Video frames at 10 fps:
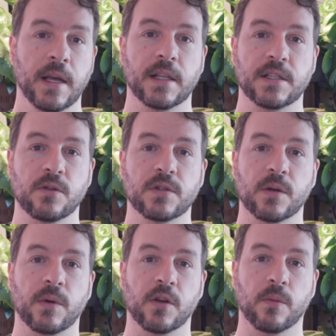It's
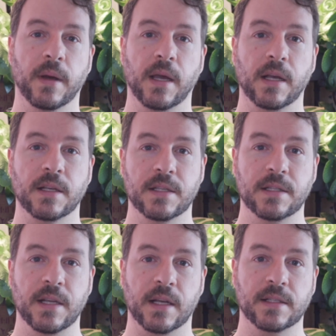usually when you're picking
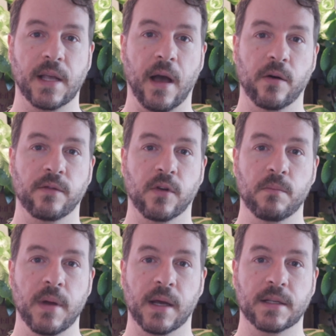sticks out of your
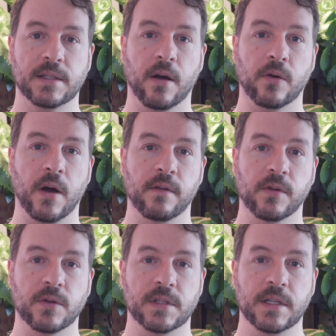mix or out
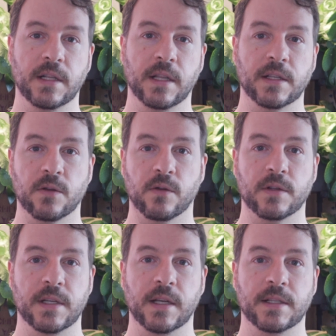of your seedlings or
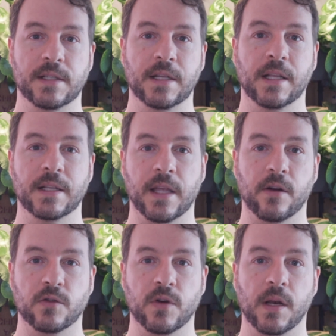seeing seedlings that
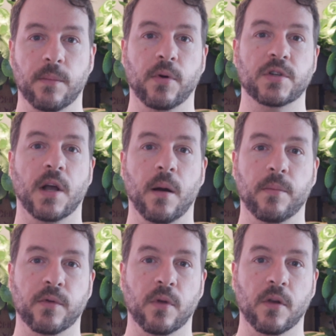are trying to push
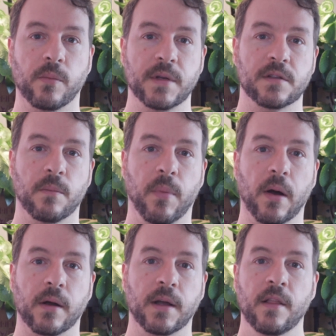up through a little piece of
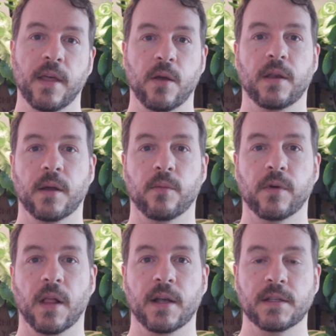bark that you end up
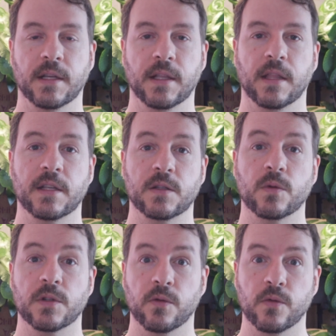realizing that this
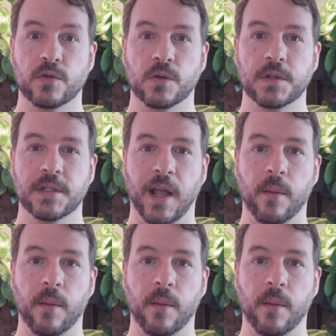was a crucial step.